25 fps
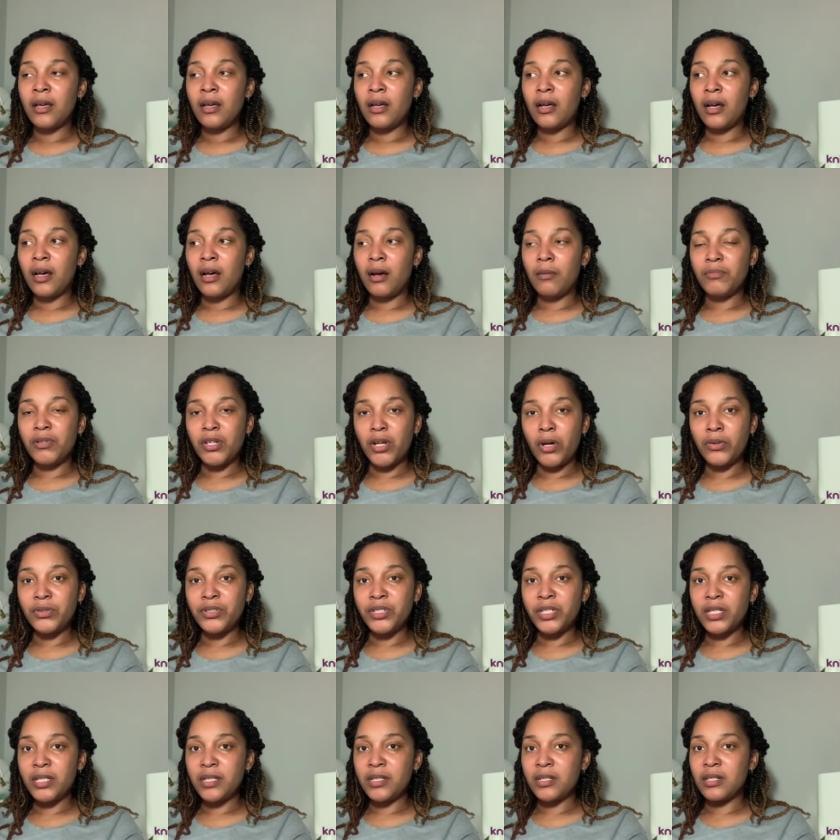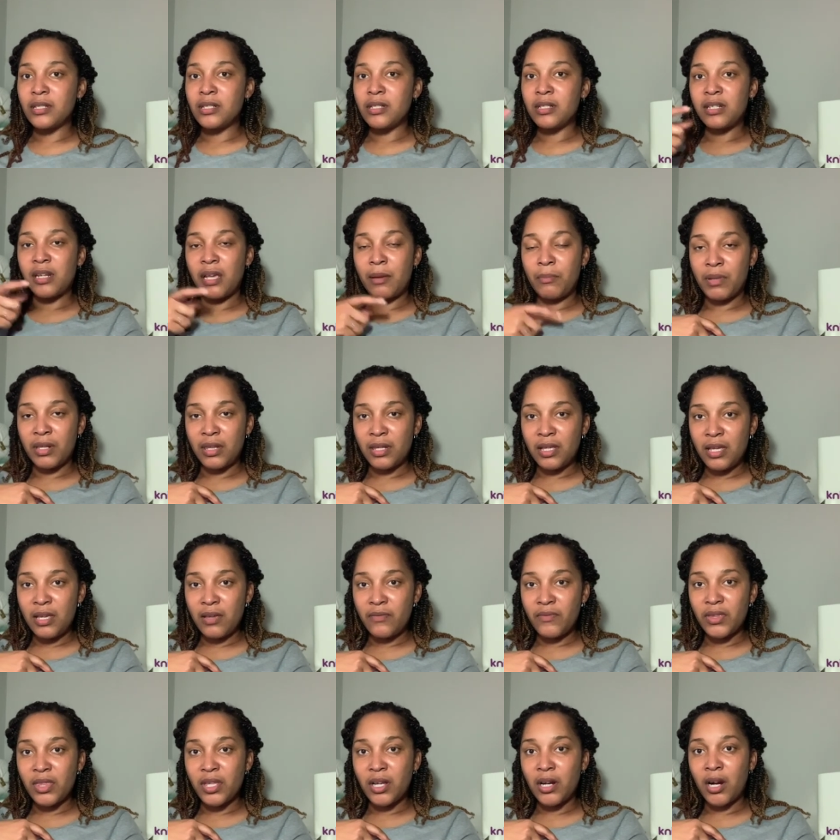um, know Jesus and they believe
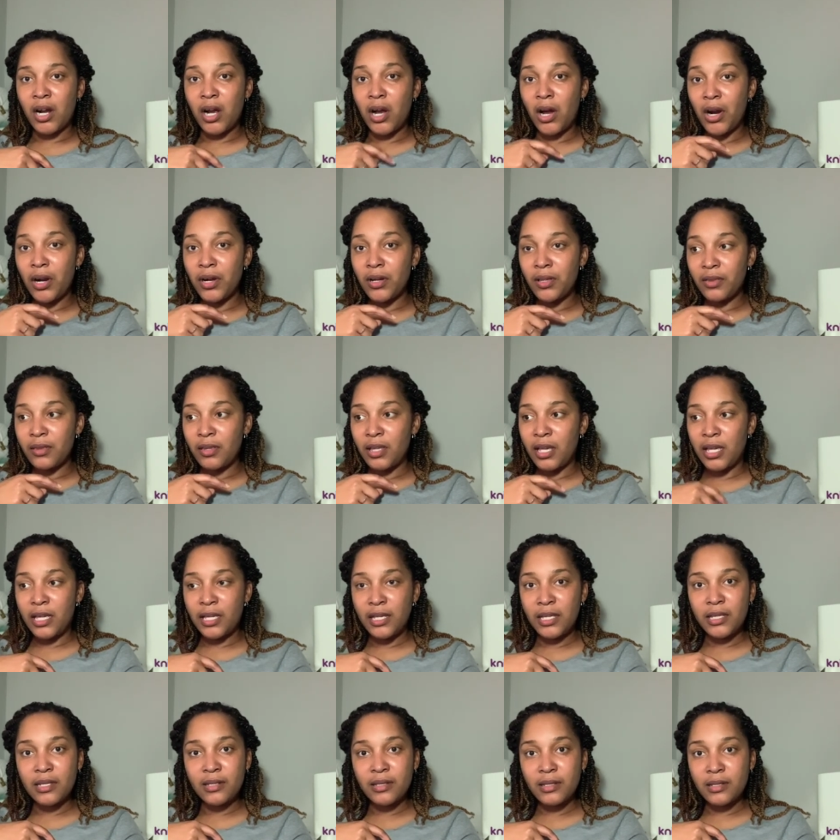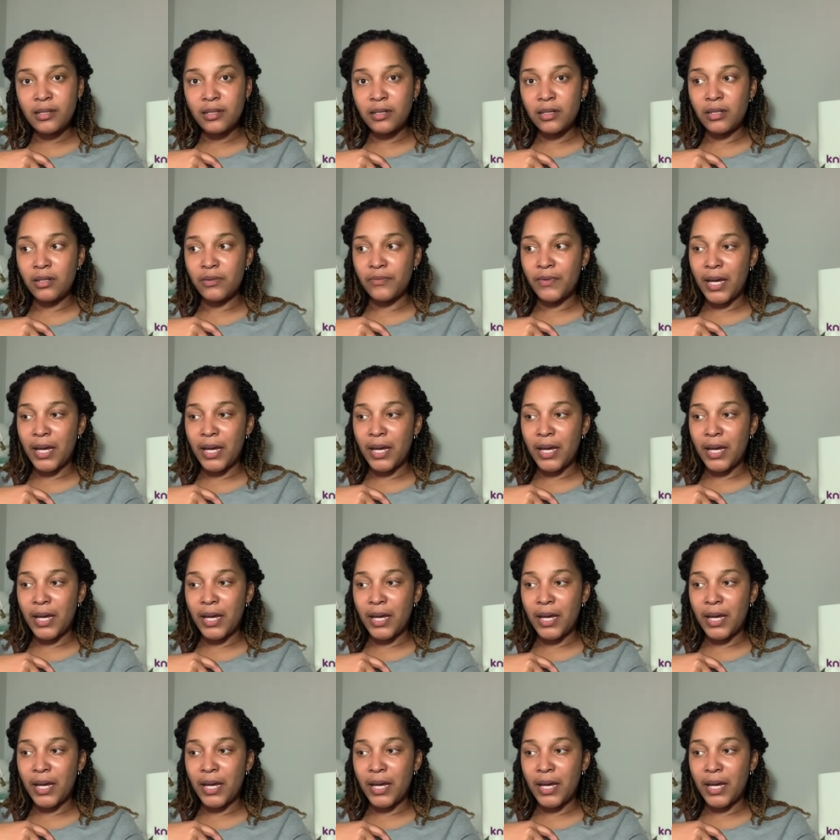in their heart that he is the son of